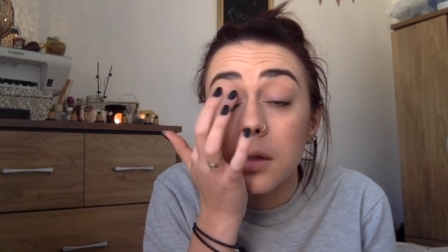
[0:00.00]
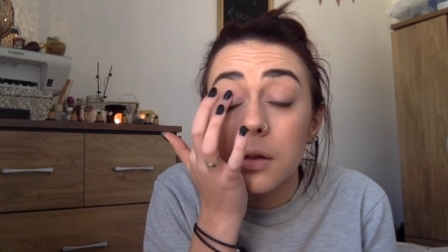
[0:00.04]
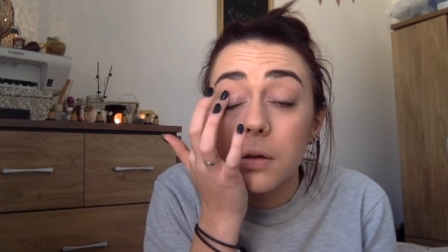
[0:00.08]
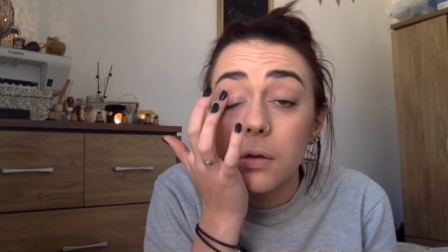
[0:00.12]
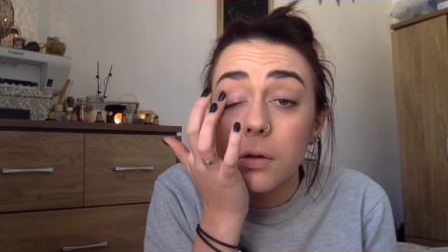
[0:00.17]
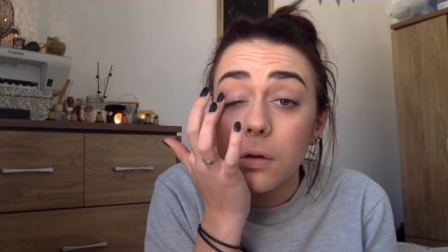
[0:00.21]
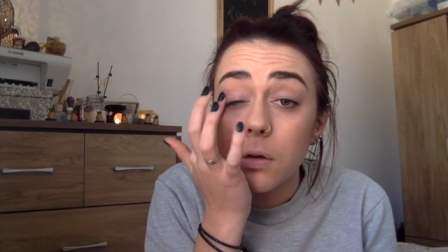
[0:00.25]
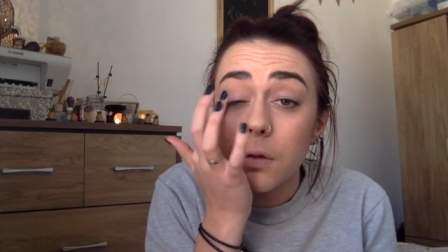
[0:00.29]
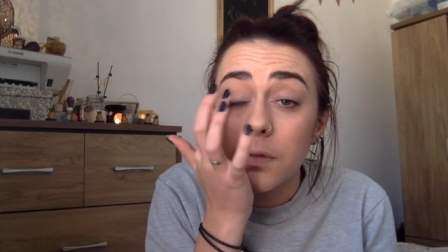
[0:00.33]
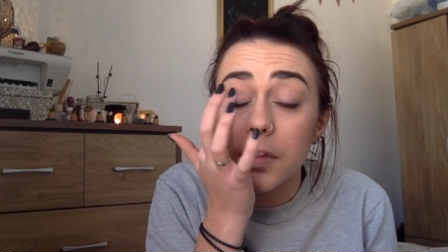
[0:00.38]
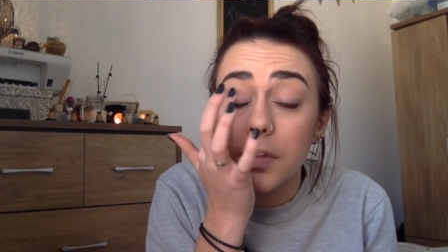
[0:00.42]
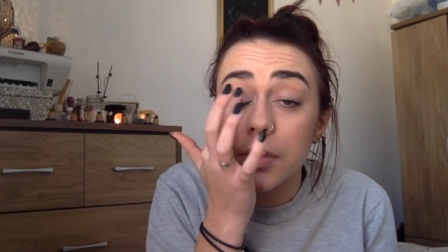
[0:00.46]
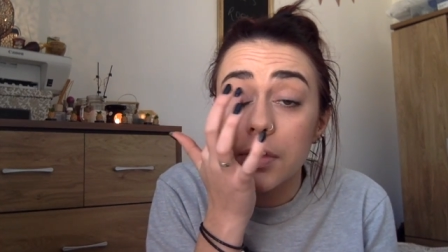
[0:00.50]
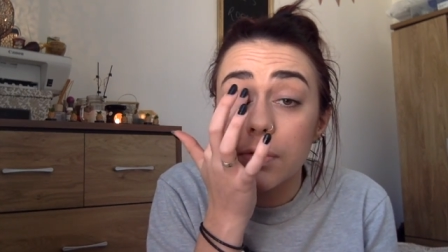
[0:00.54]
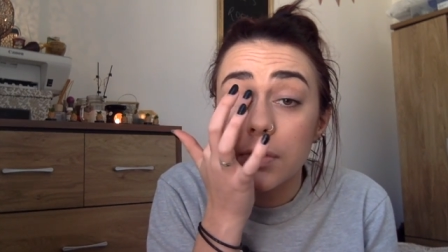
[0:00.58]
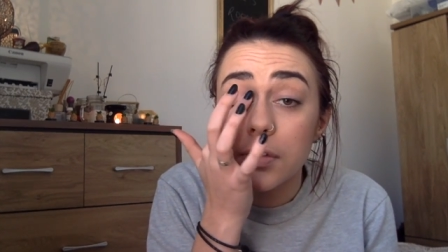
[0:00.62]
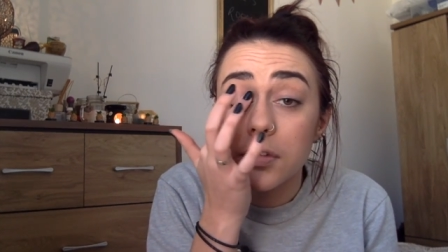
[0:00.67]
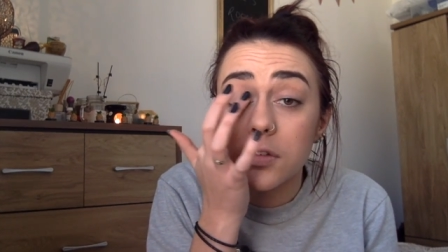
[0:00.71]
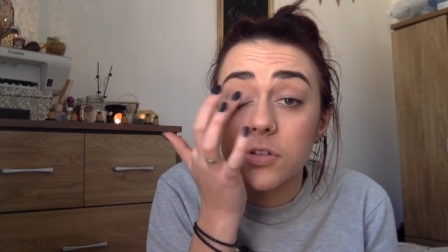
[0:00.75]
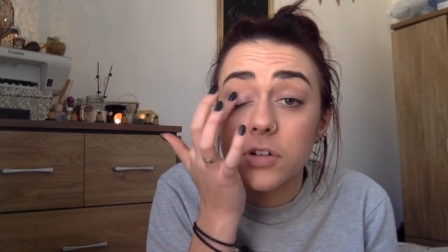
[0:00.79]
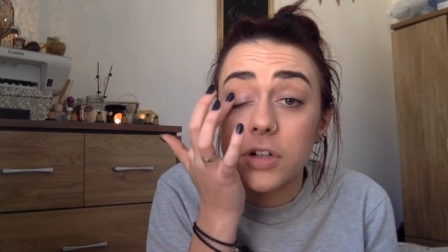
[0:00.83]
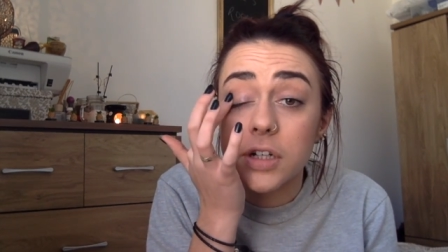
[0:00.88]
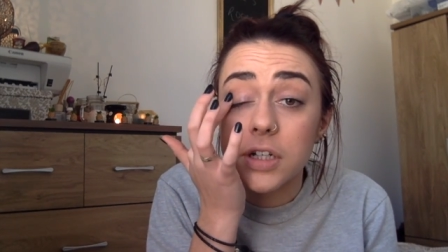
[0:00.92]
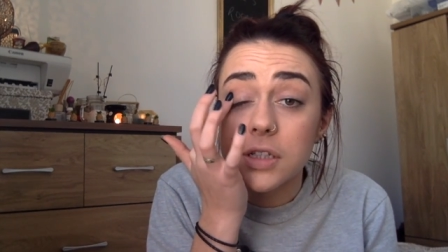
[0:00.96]
Oh, this one's
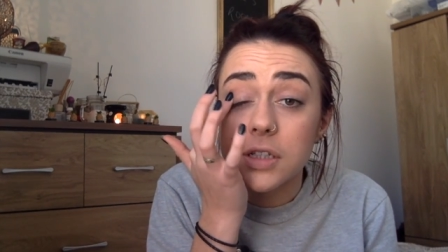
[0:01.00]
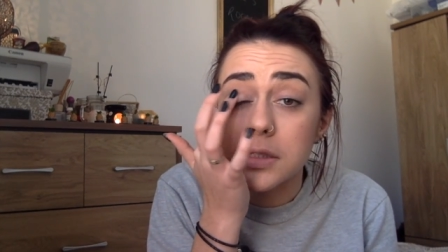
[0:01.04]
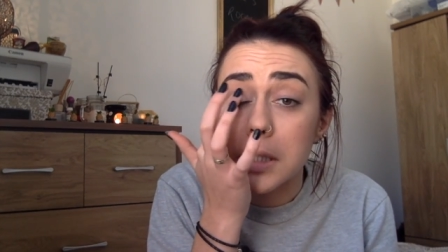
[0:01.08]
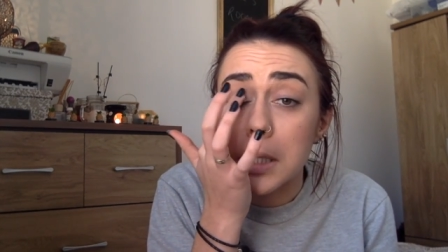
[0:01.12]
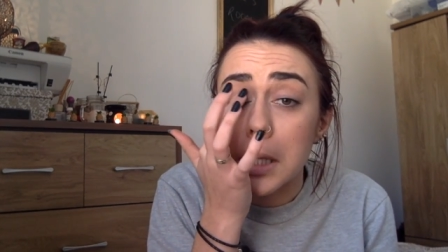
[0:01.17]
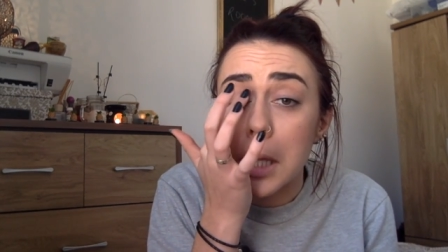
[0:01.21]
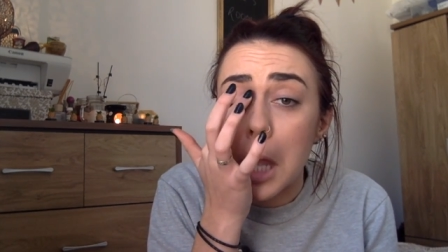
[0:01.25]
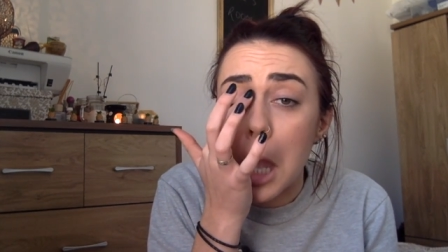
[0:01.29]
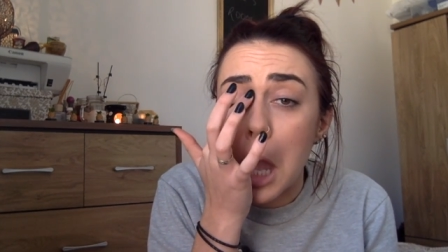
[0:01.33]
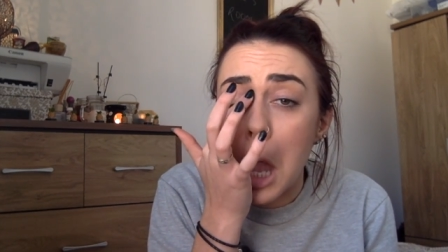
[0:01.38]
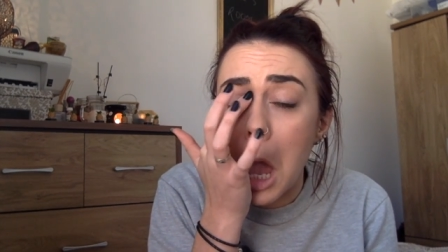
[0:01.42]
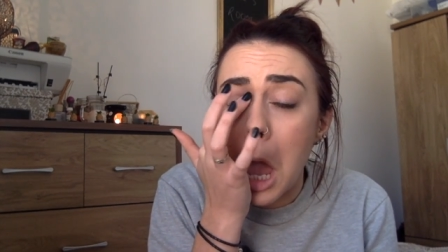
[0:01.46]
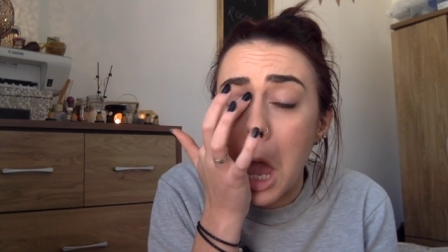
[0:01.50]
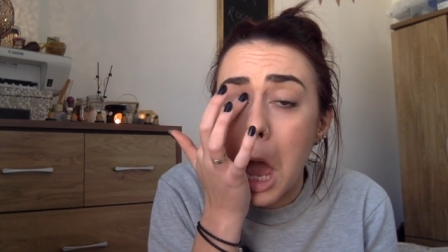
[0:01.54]
greasy.